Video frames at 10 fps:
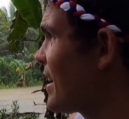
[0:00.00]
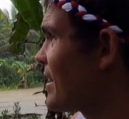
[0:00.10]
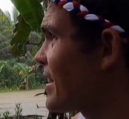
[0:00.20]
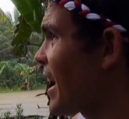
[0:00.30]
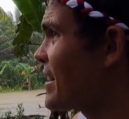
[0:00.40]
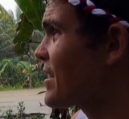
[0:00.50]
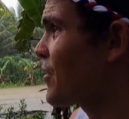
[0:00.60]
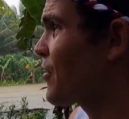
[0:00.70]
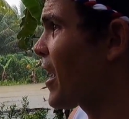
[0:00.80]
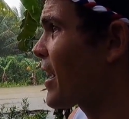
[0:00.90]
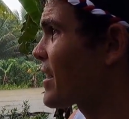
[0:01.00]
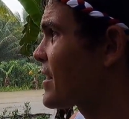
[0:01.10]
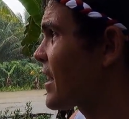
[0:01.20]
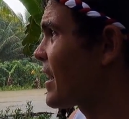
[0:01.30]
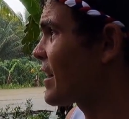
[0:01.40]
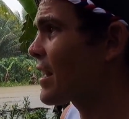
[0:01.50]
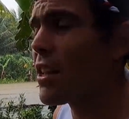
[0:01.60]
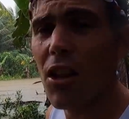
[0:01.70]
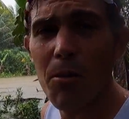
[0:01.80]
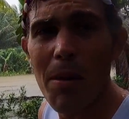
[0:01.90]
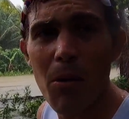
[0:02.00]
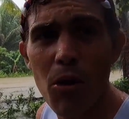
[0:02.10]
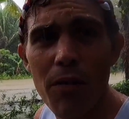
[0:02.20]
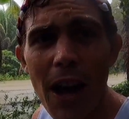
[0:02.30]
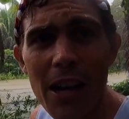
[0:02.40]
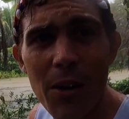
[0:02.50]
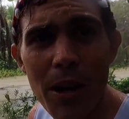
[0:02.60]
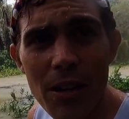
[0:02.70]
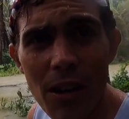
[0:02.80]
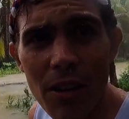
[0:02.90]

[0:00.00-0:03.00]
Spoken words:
intense effects, and I think a lot of people are evacuating